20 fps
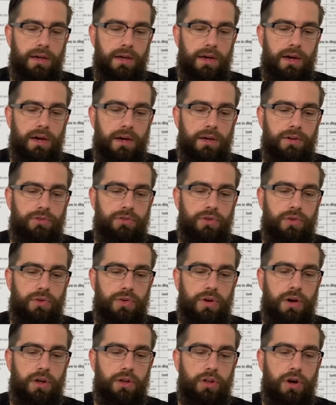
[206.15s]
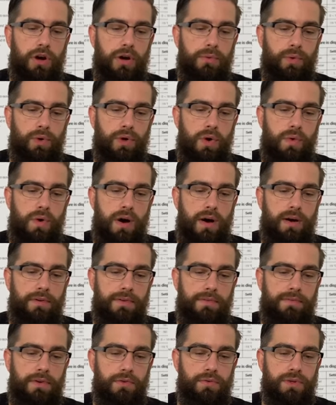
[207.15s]
uh, so the alarm will go
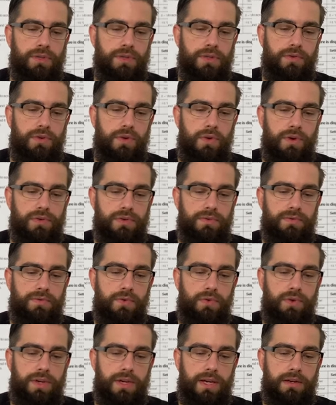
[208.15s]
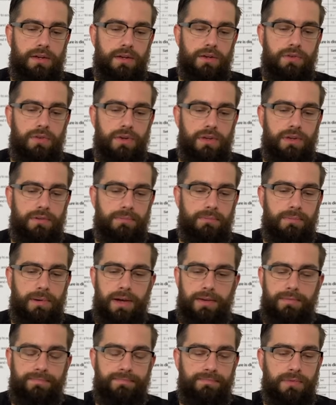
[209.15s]
off if it reaches 248 degrees,
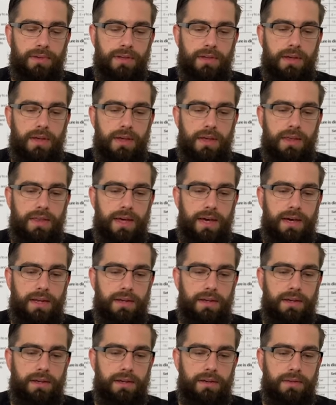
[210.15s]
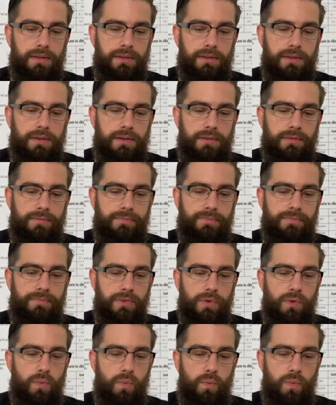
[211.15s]
but that is
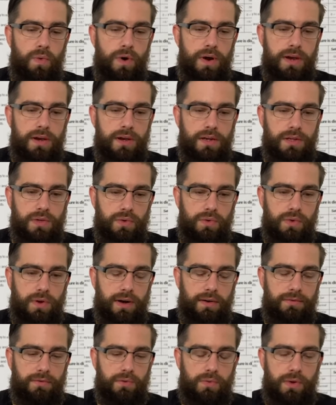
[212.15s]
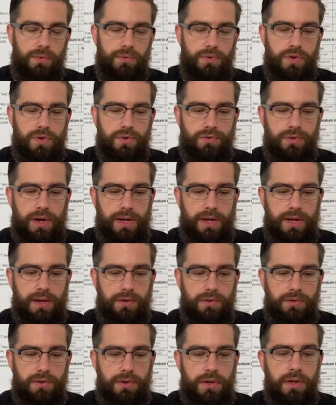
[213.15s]
way too high for what we're doing right
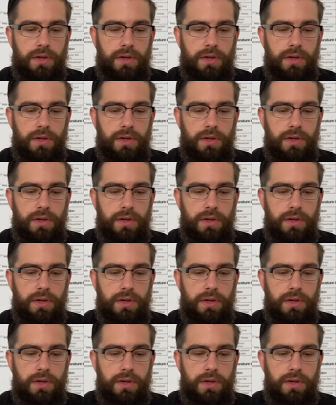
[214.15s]
now.